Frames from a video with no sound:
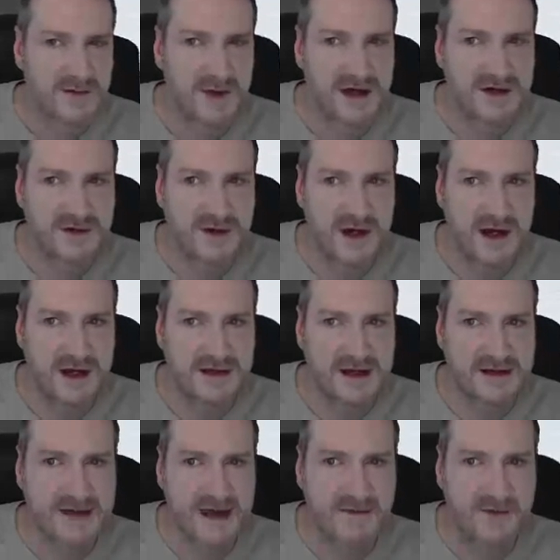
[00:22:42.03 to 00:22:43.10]
with SpeedTree,
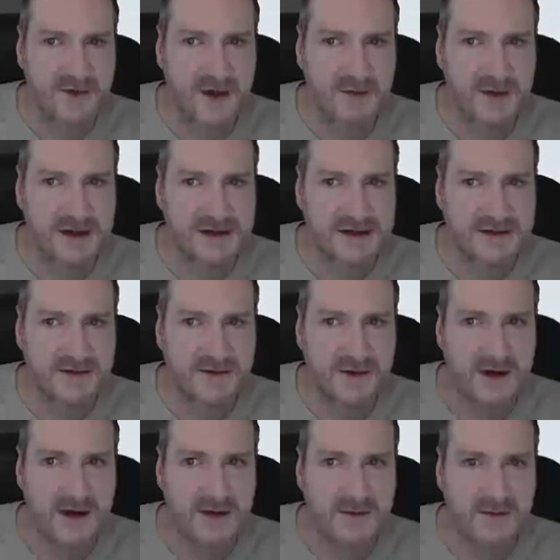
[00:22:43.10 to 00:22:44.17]
it does have parameters
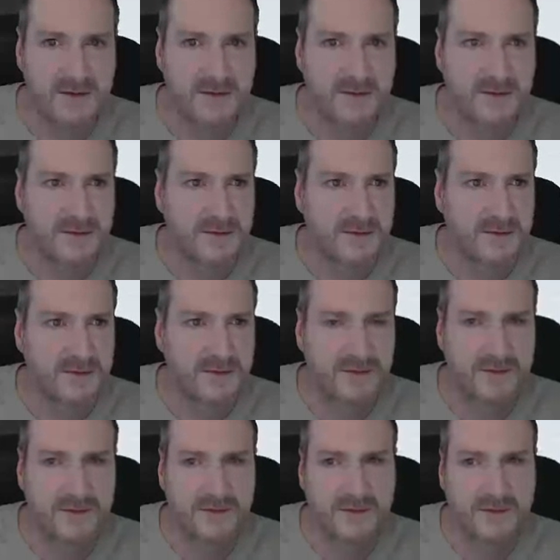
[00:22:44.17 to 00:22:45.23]
for um,
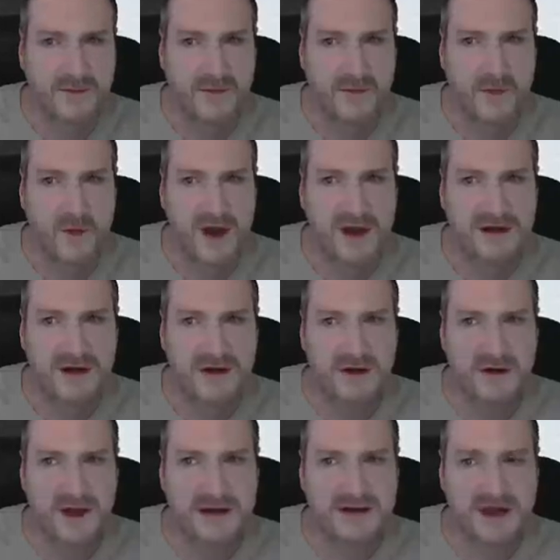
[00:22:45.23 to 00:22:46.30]
wind
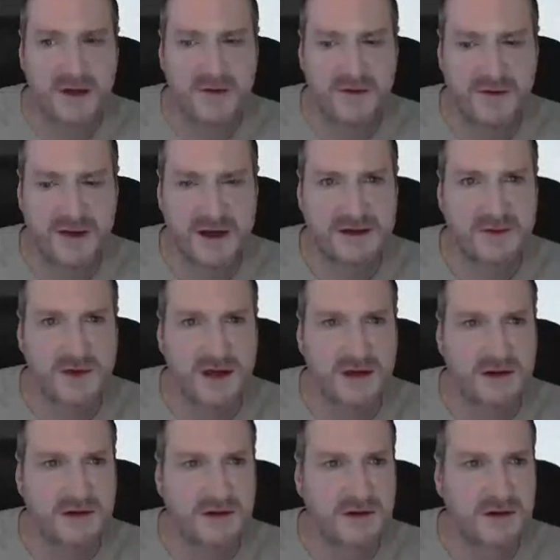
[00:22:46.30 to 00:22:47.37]
and all that type of thing as
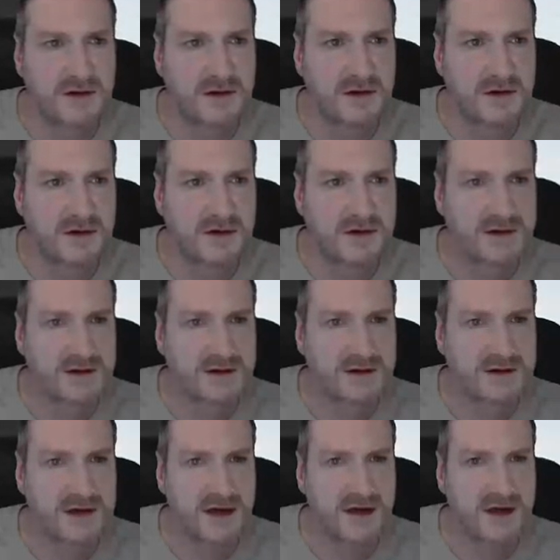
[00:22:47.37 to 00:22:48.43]
well.
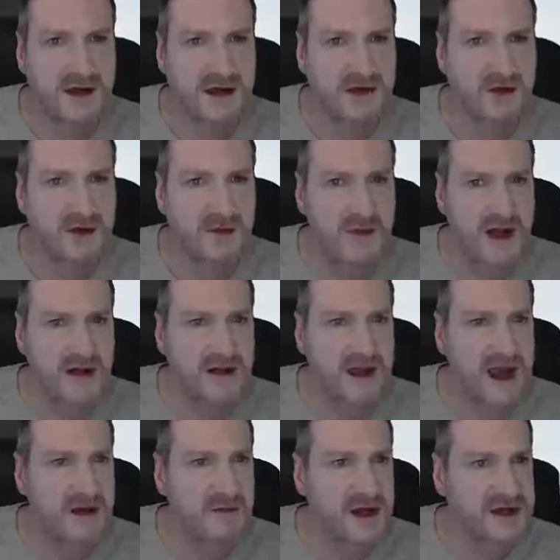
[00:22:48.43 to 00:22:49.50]
So it can
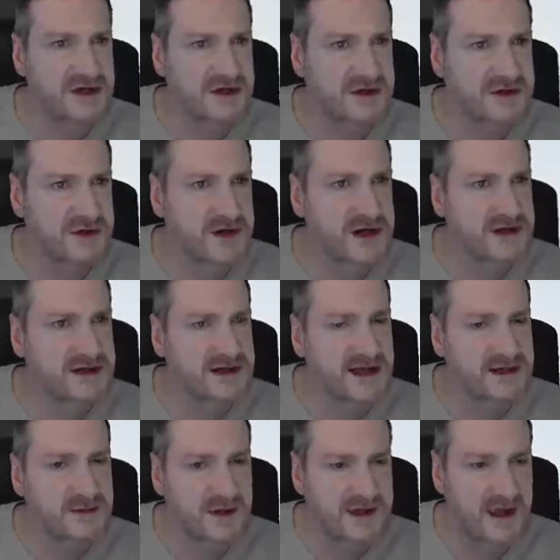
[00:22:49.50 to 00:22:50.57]
automatically animate your trees,
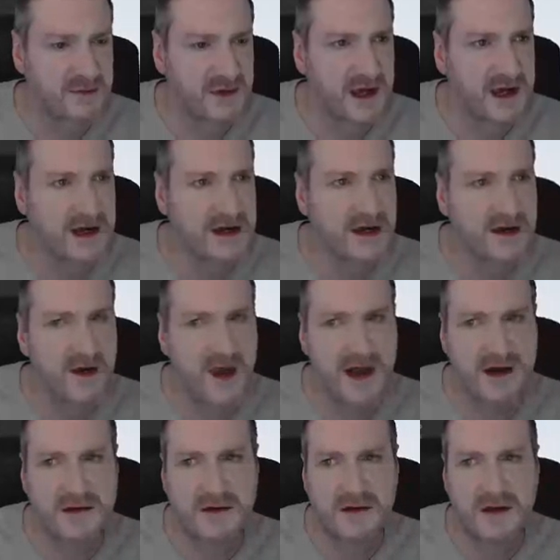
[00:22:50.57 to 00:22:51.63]
and that's what that plugin I
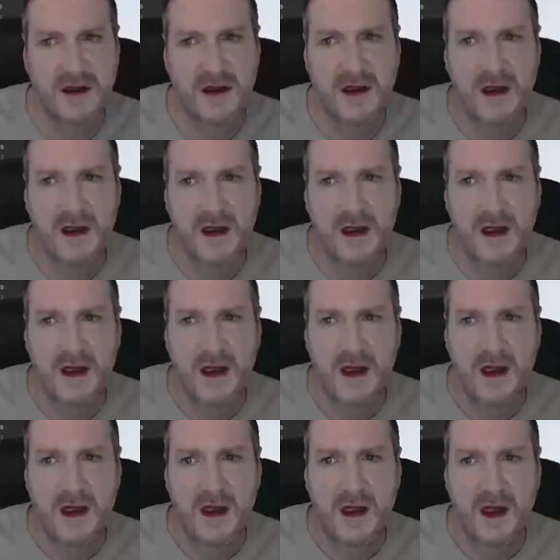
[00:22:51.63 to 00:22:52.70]
created
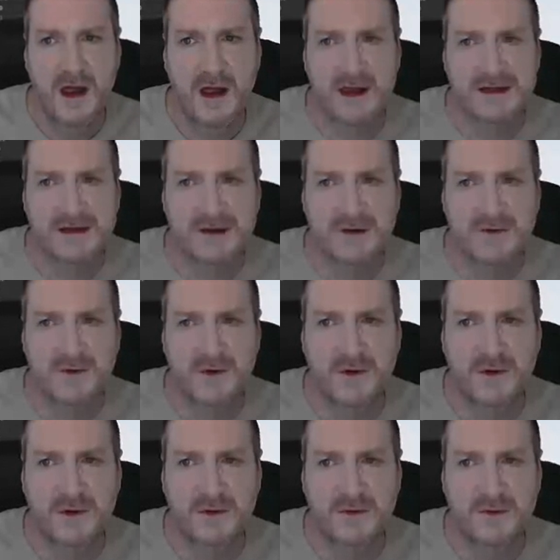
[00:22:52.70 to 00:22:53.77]
uh, is good
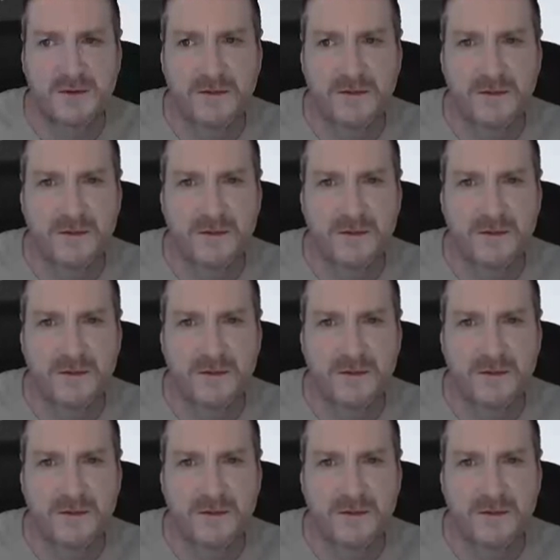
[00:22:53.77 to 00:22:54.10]
for.